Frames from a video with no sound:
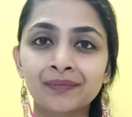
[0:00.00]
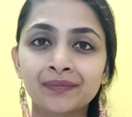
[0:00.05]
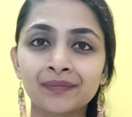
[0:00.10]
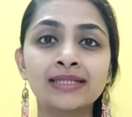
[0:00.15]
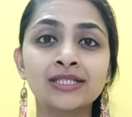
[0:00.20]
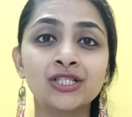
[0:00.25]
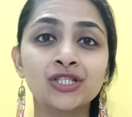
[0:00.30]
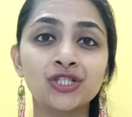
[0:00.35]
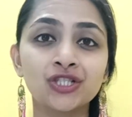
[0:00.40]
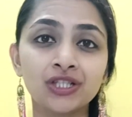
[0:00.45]

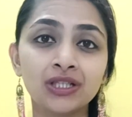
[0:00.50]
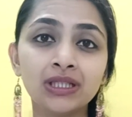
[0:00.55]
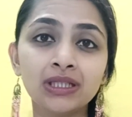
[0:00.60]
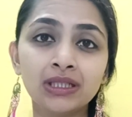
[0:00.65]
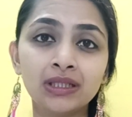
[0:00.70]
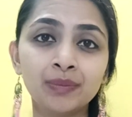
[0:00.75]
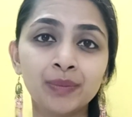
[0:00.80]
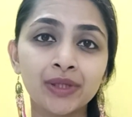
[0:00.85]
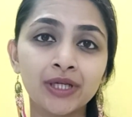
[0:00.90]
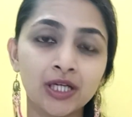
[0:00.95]
and
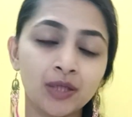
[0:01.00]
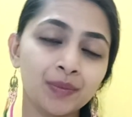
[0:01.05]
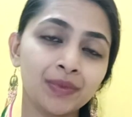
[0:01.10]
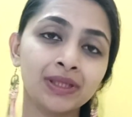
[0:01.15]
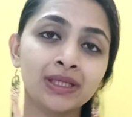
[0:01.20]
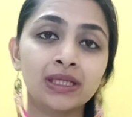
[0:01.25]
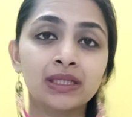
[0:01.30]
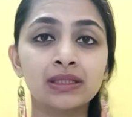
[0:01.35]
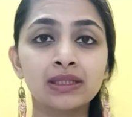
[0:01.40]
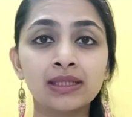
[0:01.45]
she
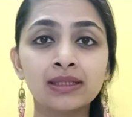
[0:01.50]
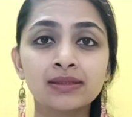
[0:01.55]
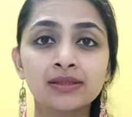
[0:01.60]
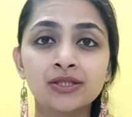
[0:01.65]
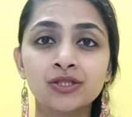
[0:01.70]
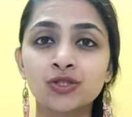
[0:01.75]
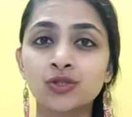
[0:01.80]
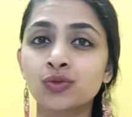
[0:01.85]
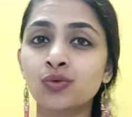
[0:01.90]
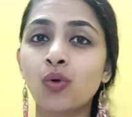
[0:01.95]
becoming
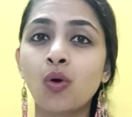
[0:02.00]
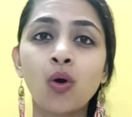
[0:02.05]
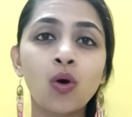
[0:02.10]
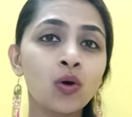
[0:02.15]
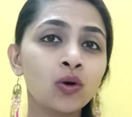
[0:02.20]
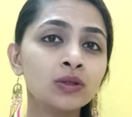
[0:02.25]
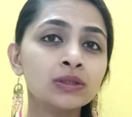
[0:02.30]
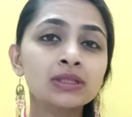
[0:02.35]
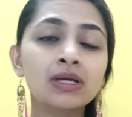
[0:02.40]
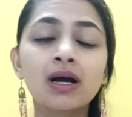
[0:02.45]
addicted to
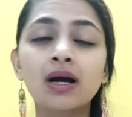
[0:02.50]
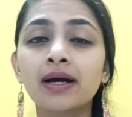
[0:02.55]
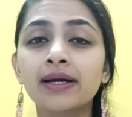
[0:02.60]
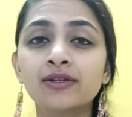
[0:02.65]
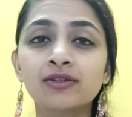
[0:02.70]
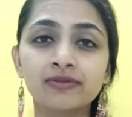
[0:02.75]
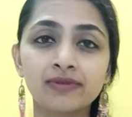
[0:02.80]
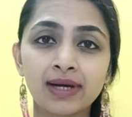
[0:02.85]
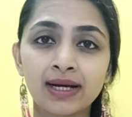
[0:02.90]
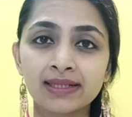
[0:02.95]
all kind
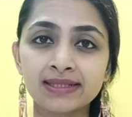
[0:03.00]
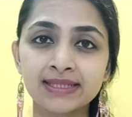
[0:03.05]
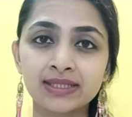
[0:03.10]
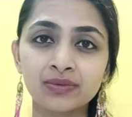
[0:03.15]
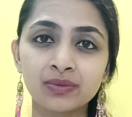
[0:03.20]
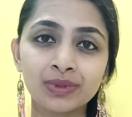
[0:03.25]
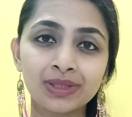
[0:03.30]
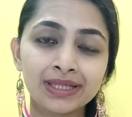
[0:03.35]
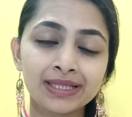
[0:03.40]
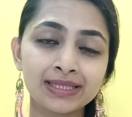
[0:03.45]
of
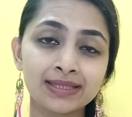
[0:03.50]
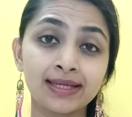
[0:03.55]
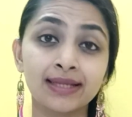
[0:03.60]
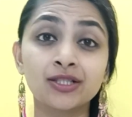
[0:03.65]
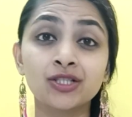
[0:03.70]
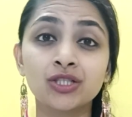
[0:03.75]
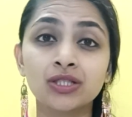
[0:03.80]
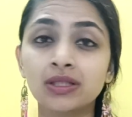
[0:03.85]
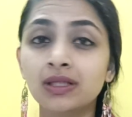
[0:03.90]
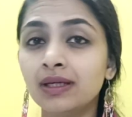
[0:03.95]
activities that
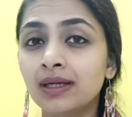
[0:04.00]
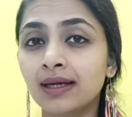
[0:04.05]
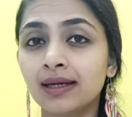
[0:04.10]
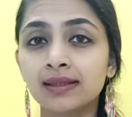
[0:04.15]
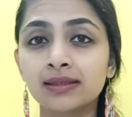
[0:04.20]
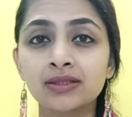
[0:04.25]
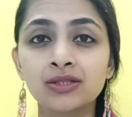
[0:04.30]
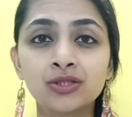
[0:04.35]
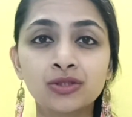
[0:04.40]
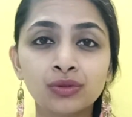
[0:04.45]
she
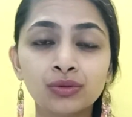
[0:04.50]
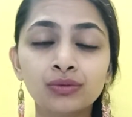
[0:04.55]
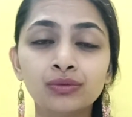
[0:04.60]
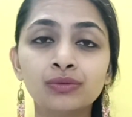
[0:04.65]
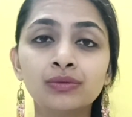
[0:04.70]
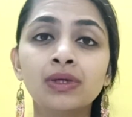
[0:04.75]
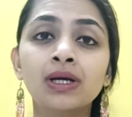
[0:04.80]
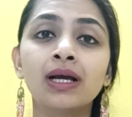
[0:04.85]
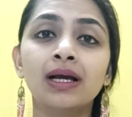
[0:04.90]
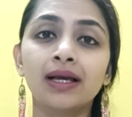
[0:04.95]
can
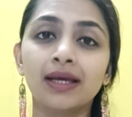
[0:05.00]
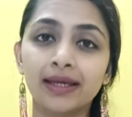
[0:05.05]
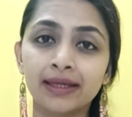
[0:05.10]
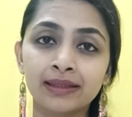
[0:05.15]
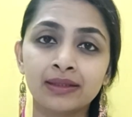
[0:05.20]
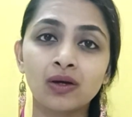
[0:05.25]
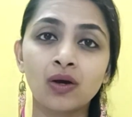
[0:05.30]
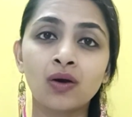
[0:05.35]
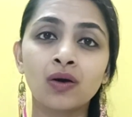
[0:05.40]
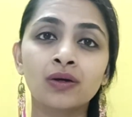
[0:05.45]
do
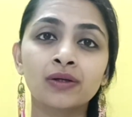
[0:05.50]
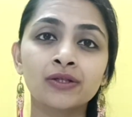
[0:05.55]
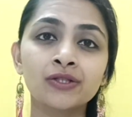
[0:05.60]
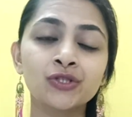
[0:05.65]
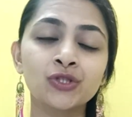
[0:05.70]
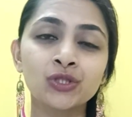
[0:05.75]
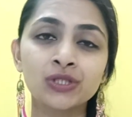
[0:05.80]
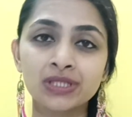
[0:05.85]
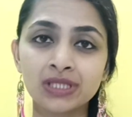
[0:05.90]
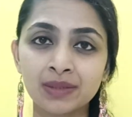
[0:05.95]
in order
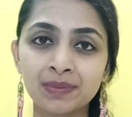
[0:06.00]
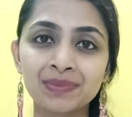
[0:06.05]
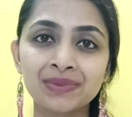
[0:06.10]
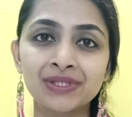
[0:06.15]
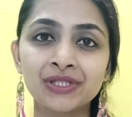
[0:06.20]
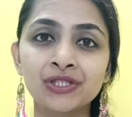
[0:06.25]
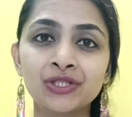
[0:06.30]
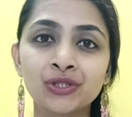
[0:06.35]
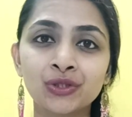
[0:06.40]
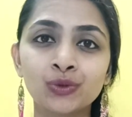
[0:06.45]
to
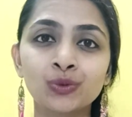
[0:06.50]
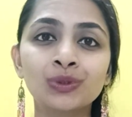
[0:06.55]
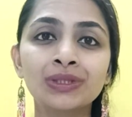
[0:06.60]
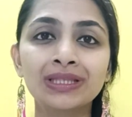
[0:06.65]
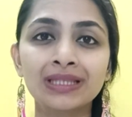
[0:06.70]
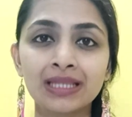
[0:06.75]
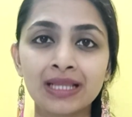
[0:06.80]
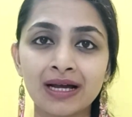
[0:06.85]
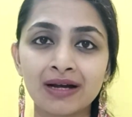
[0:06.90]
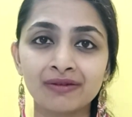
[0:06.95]
substitute
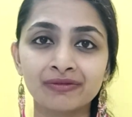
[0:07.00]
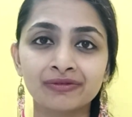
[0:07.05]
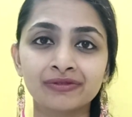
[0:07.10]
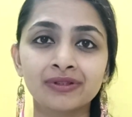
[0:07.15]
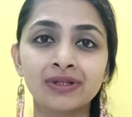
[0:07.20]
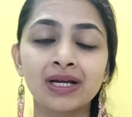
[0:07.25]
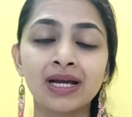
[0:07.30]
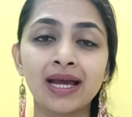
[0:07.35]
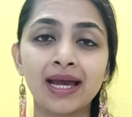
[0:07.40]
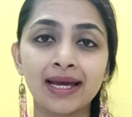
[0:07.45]
love
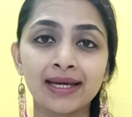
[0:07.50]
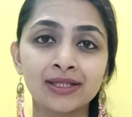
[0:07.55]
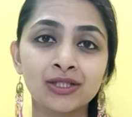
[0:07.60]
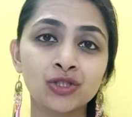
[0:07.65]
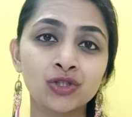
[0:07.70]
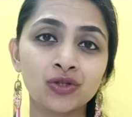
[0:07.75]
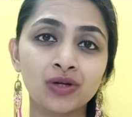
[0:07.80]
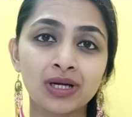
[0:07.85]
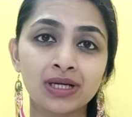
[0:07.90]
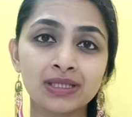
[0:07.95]
and
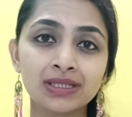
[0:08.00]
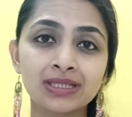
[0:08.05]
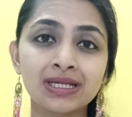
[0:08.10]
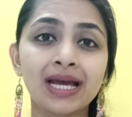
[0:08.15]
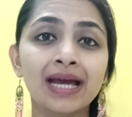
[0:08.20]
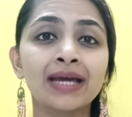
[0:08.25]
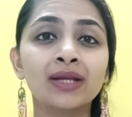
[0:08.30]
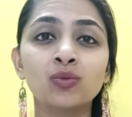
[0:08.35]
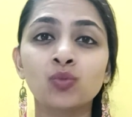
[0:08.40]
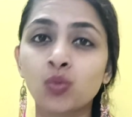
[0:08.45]
trust
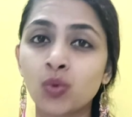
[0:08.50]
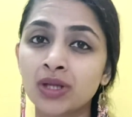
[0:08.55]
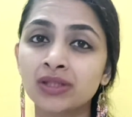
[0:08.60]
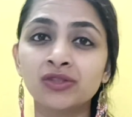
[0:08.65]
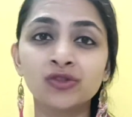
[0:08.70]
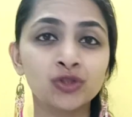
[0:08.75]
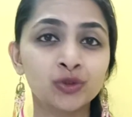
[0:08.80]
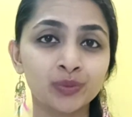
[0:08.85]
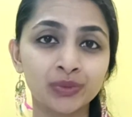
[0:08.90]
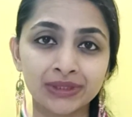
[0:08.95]
and
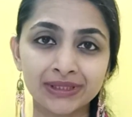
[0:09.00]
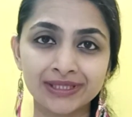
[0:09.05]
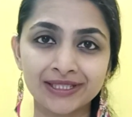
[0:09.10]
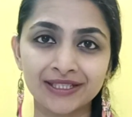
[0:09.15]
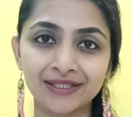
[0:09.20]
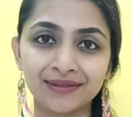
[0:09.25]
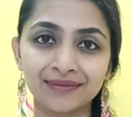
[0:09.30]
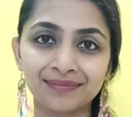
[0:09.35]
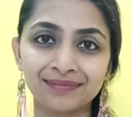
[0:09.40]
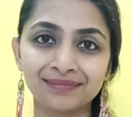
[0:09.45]
vulnerability.